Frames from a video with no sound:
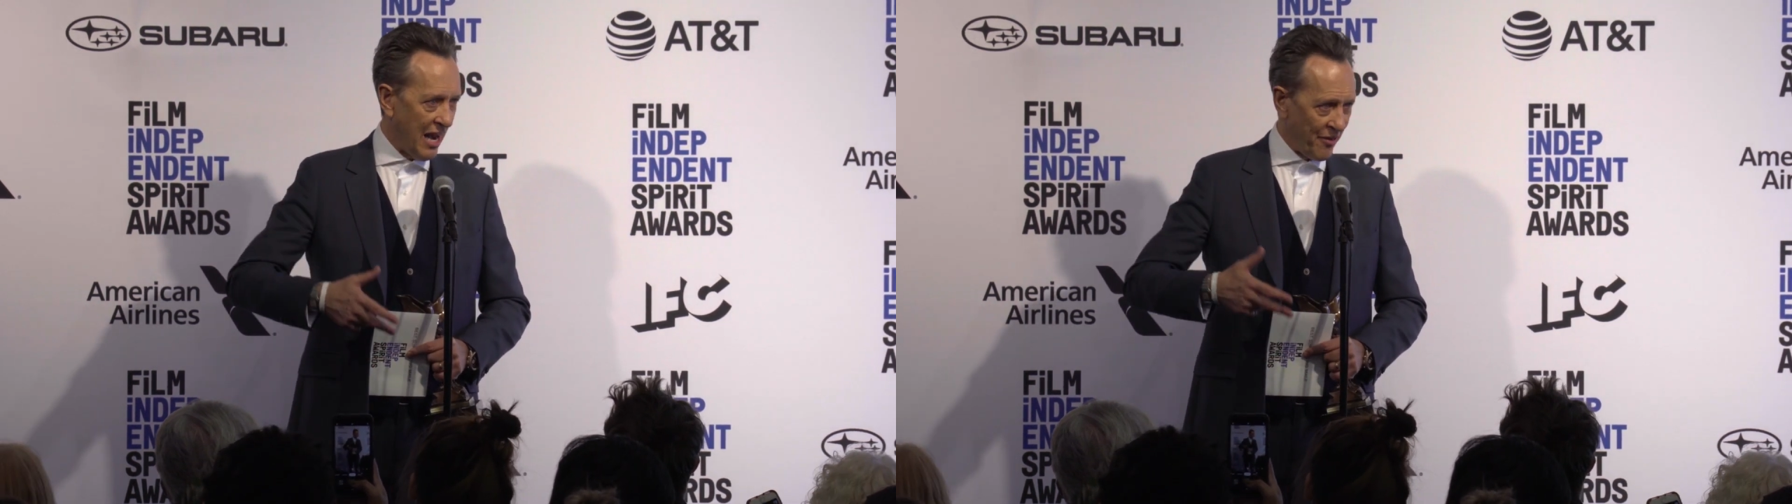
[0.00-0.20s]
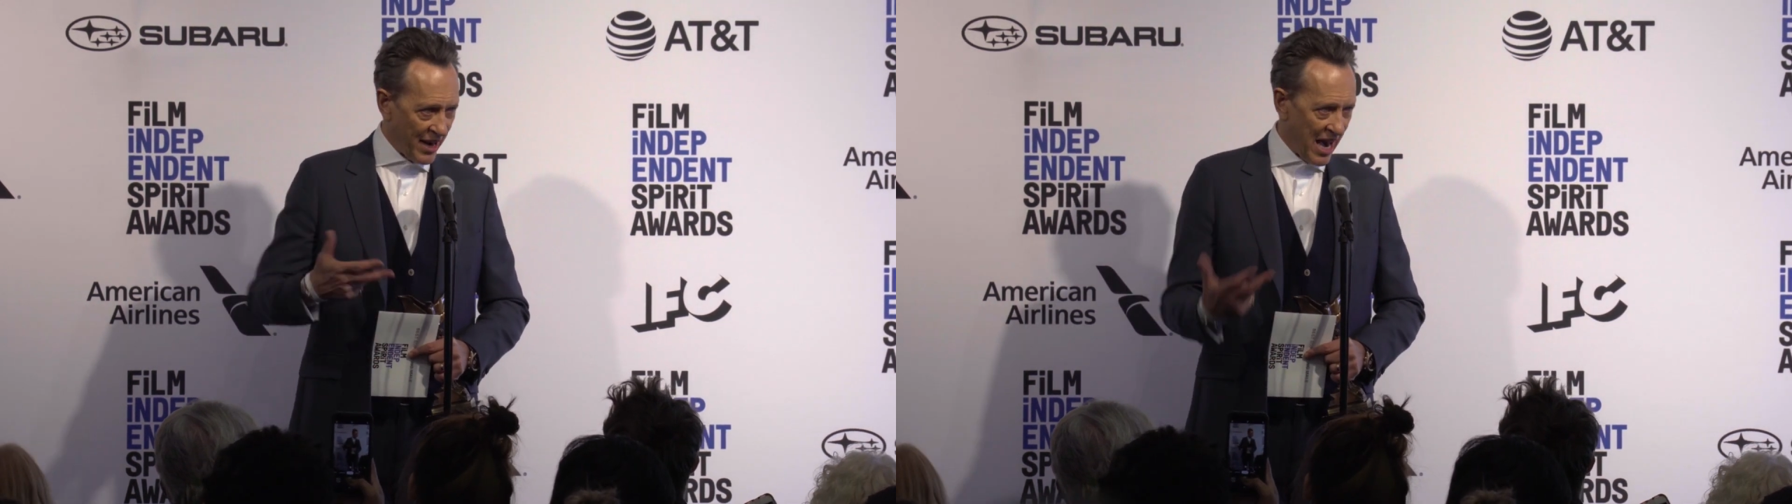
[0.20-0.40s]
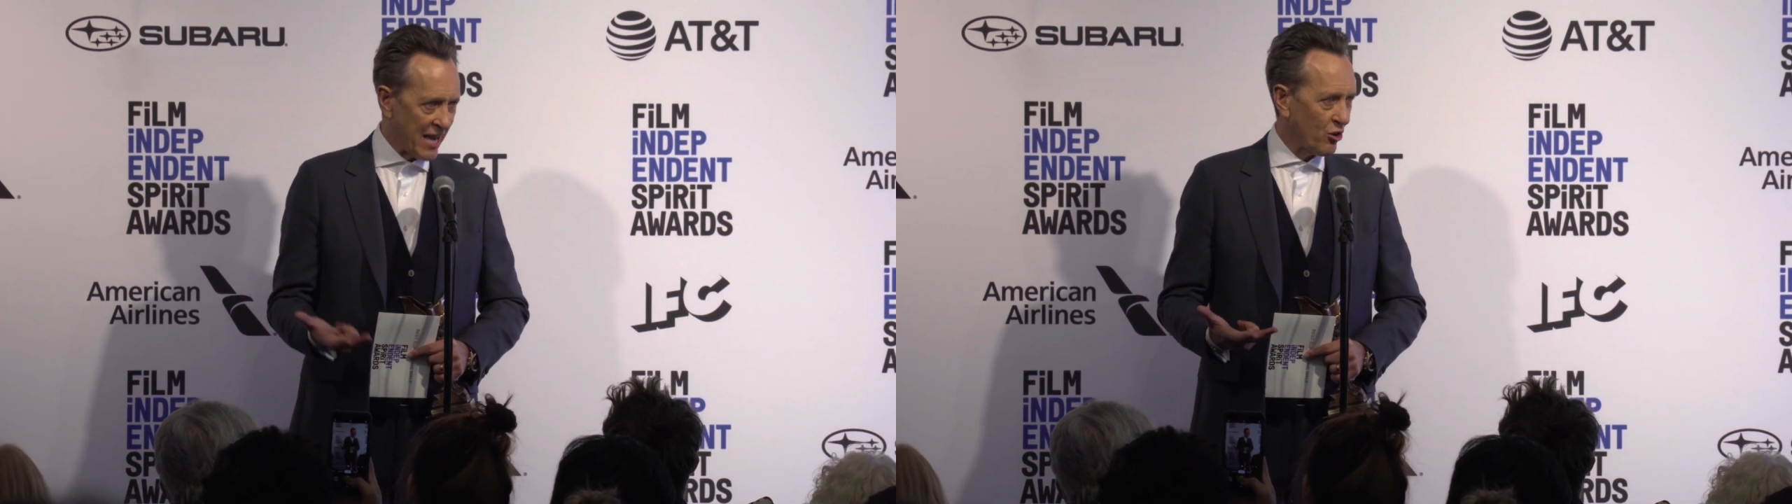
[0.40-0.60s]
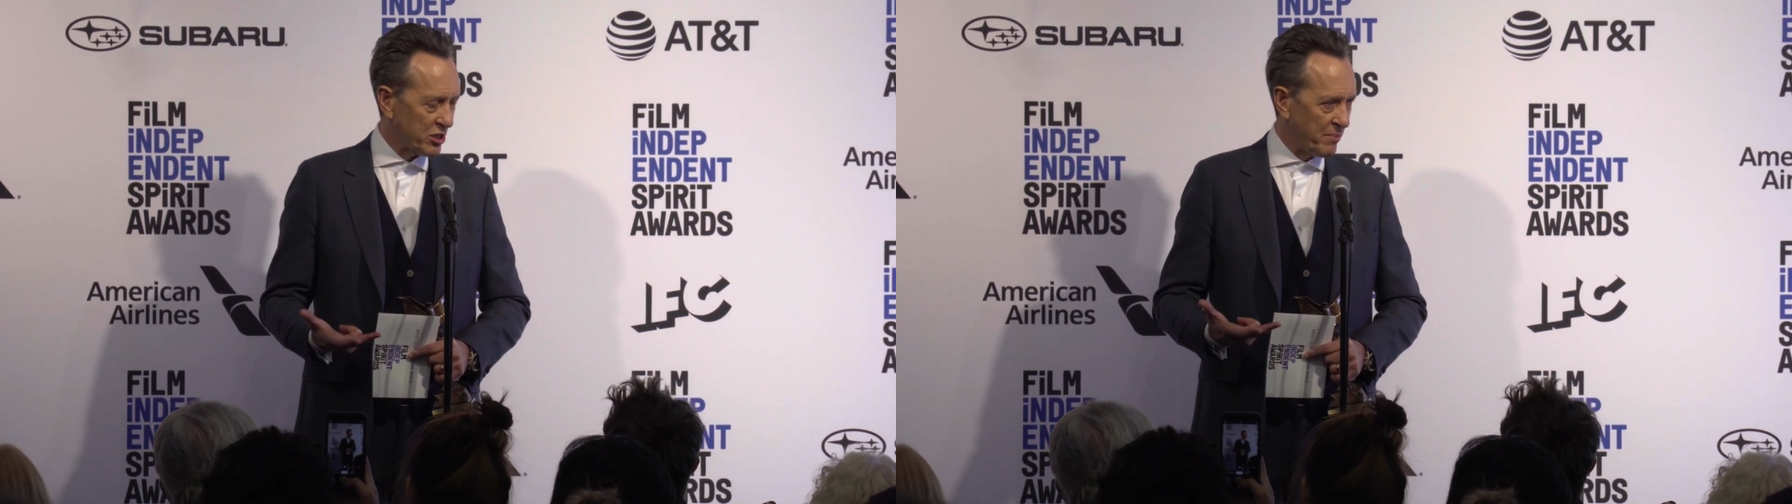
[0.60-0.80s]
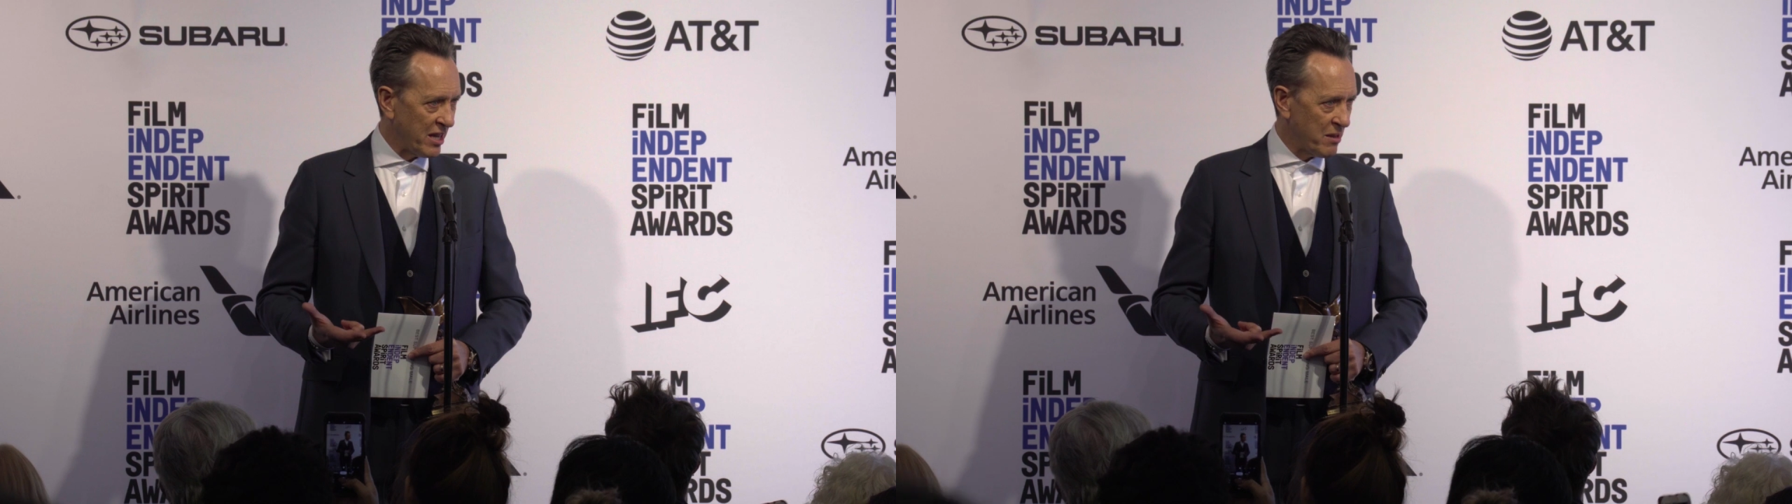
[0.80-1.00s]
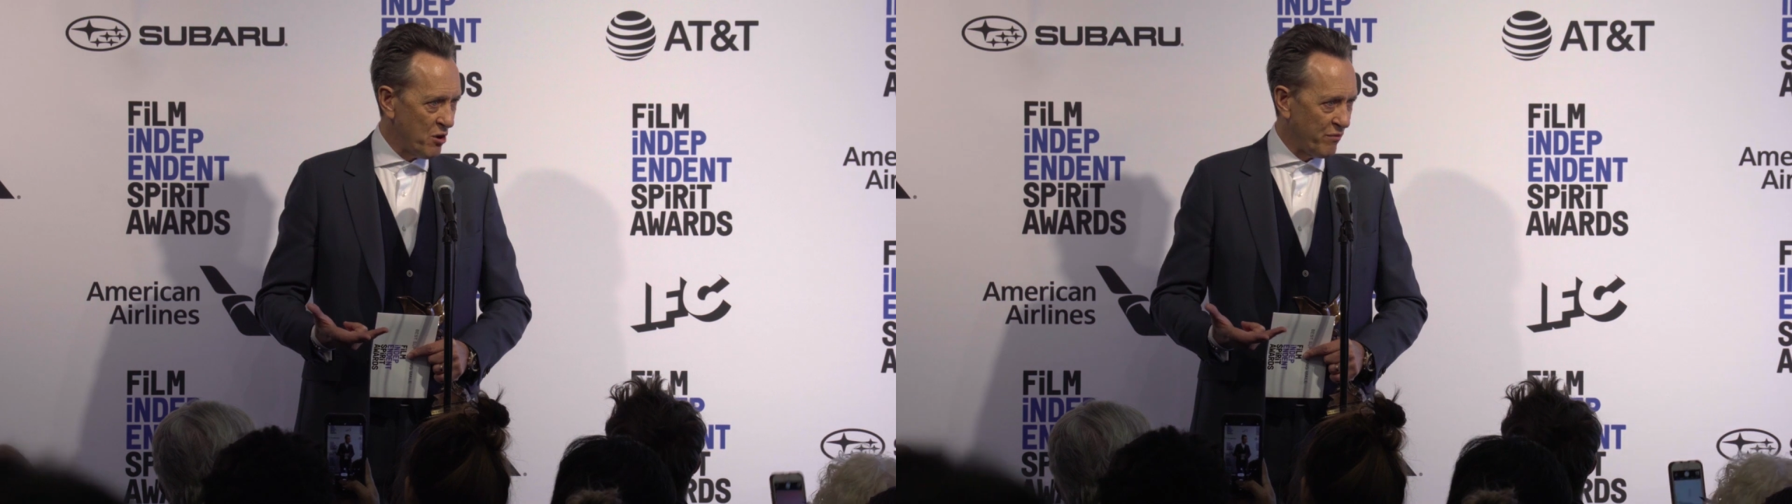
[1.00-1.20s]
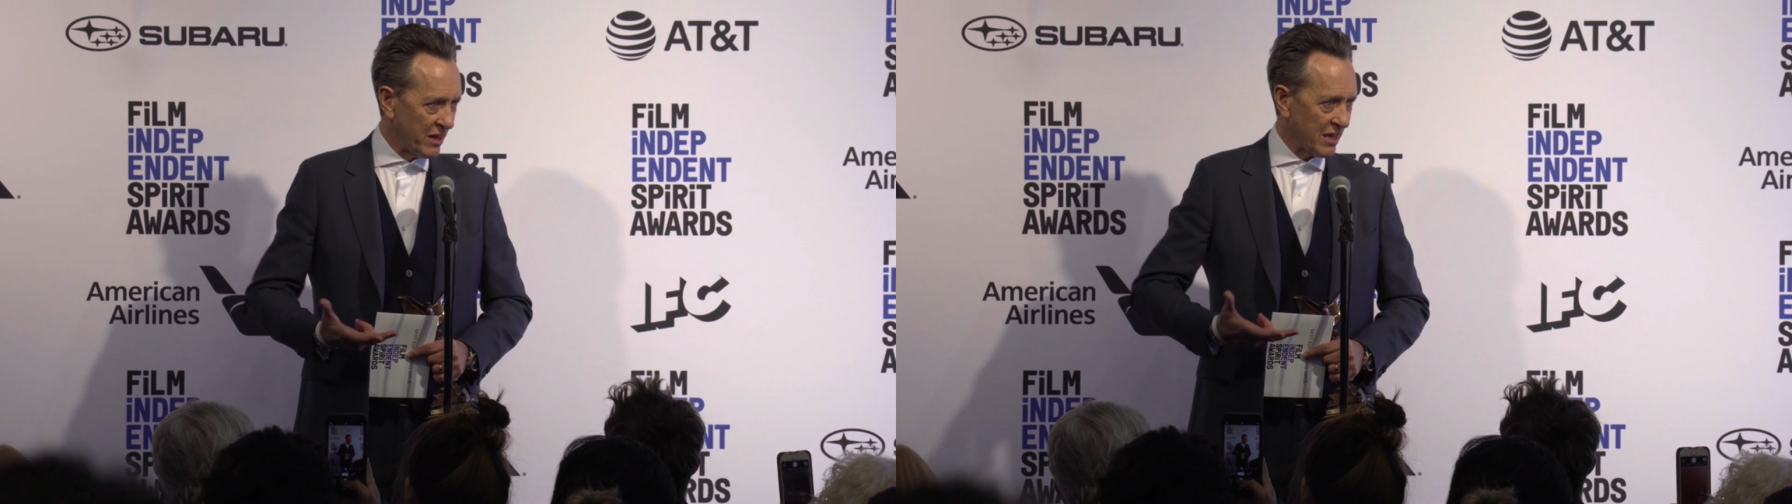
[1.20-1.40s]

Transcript: and then I got to be in the movie